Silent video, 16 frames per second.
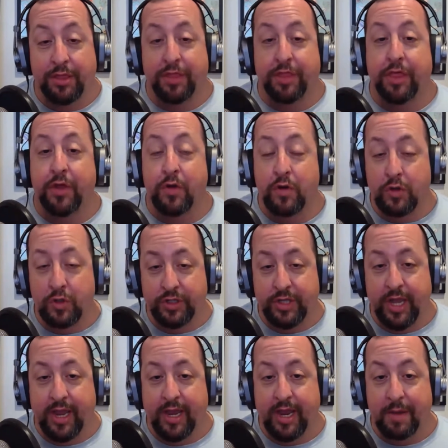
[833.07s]

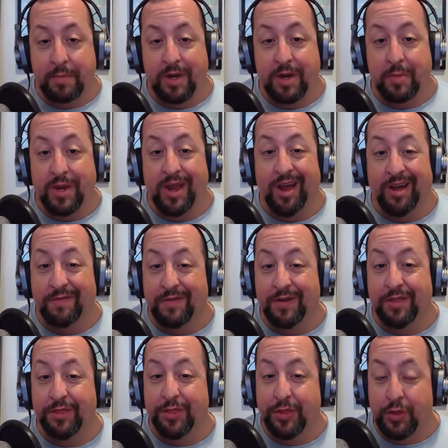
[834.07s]
Thursday, I'm going to be off
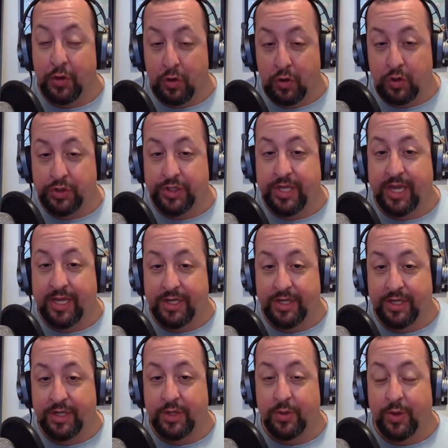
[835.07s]
on Thursday
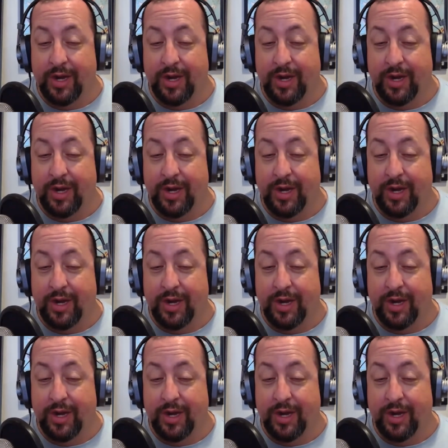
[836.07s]
too.